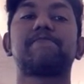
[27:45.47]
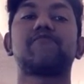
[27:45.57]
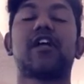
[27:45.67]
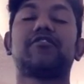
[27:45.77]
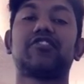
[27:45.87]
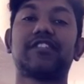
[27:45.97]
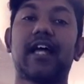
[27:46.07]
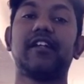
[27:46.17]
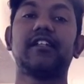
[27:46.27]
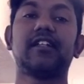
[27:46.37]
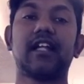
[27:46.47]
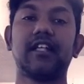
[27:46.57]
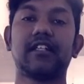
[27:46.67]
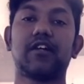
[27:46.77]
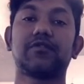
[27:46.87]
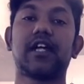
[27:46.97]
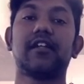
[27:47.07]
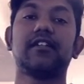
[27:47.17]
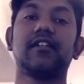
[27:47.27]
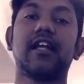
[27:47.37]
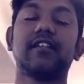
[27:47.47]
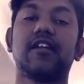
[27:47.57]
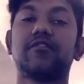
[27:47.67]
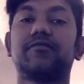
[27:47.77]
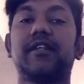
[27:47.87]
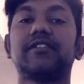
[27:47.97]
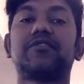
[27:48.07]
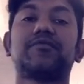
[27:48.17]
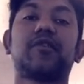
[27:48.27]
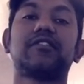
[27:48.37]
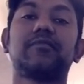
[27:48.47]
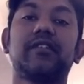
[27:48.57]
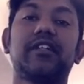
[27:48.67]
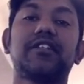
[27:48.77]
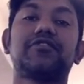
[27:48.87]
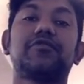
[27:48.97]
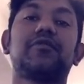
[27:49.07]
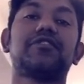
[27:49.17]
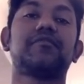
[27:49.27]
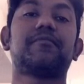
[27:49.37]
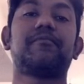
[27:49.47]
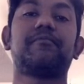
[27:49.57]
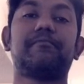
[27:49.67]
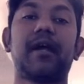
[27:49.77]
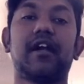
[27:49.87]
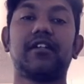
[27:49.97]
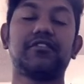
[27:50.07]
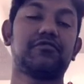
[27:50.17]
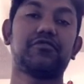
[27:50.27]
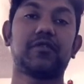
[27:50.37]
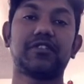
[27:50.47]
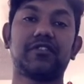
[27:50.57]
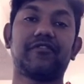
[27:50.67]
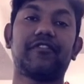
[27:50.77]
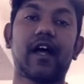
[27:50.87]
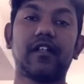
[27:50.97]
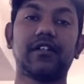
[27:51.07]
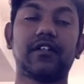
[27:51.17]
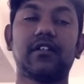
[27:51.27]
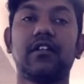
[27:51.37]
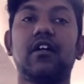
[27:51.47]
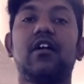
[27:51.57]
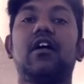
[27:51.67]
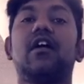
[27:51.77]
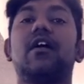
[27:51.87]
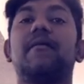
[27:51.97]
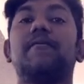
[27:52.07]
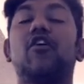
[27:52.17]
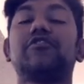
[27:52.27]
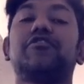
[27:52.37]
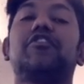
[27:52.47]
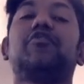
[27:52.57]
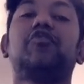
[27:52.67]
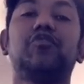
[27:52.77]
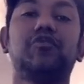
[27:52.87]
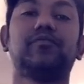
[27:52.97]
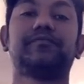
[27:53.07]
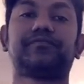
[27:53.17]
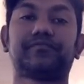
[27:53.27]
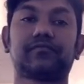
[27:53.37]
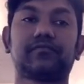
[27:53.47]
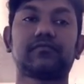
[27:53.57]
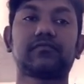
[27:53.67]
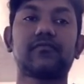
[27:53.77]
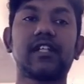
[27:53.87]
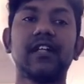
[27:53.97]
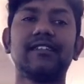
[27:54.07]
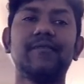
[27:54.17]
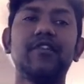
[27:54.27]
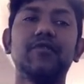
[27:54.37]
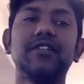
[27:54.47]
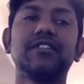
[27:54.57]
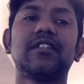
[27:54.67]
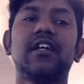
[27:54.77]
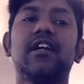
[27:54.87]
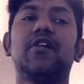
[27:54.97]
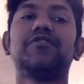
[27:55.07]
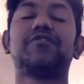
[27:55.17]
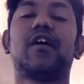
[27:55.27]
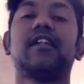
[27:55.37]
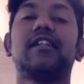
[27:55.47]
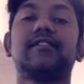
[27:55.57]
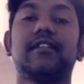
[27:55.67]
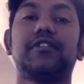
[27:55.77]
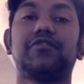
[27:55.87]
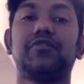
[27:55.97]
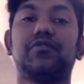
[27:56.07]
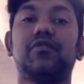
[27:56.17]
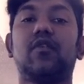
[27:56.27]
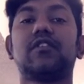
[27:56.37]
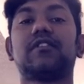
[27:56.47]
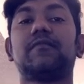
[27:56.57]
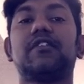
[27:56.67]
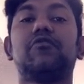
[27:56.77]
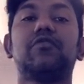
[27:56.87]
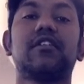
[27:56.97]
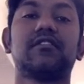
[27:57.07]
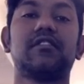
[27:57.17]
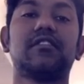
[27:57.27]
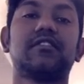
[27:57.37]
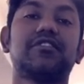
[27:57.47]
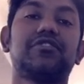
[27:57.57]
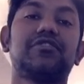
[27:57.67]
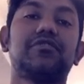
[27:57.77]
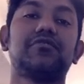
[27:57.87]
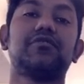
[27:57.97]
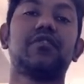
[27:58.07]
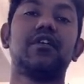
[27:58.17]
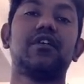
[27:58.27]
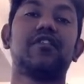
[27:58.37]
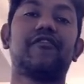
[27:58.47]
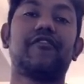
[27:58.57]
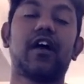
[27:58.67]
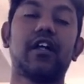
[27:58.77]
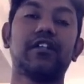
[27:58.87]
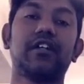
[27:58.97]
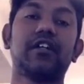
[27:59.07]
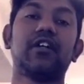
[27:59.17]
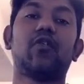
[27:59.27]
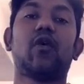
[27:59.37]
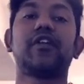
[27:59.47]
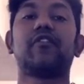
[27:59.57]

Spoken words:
So Saturn in the 9th house. Saturn in the 9th house brings responsibilities towards your parent, towards your father, also your guru. Someone who's not listening to guru, or someone who doesn't listen to your father or